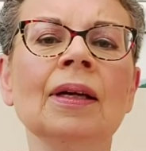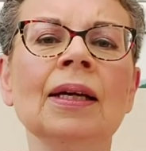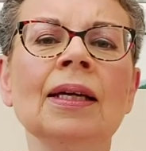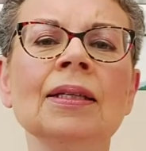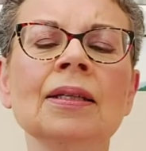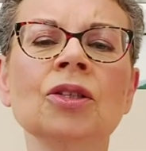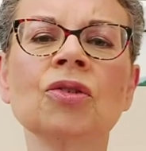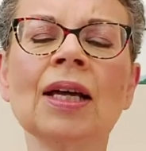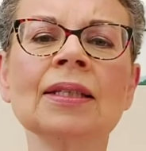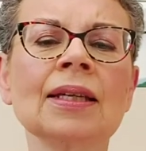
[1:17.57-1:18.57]
into the
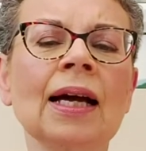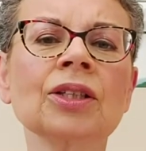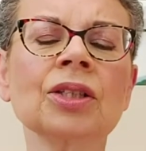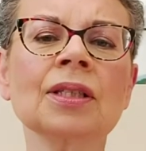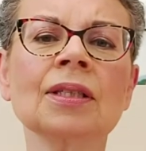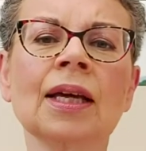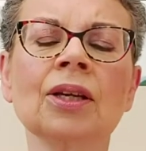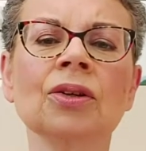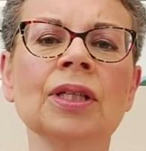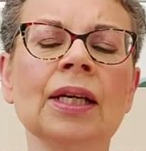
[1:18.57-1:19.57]
transactions that
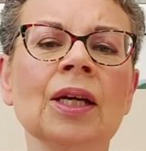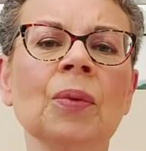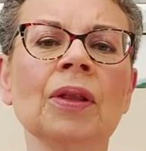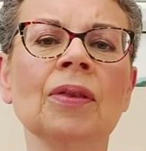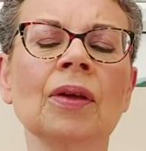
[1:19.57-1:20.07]
you're dealing with